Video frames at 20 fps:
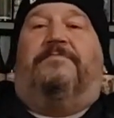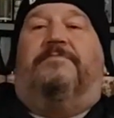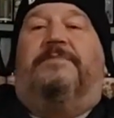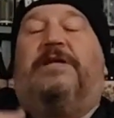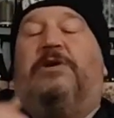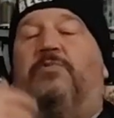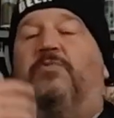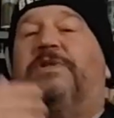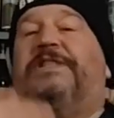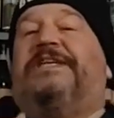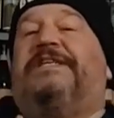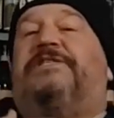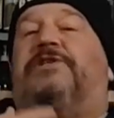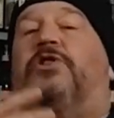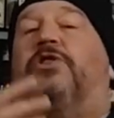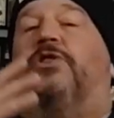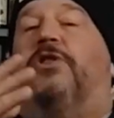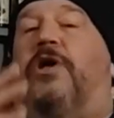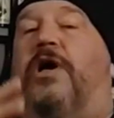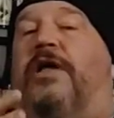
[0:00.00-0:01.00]
They don't release a
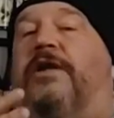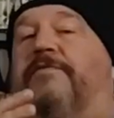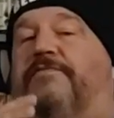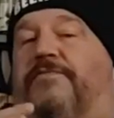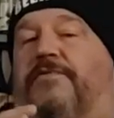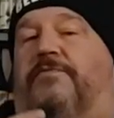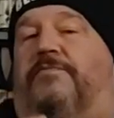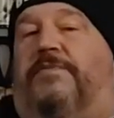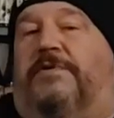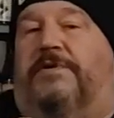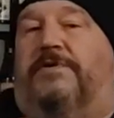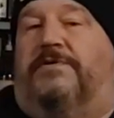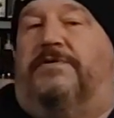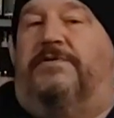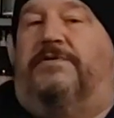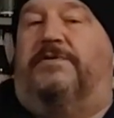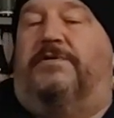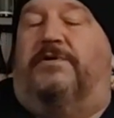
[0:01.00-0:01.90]
lot of new beers.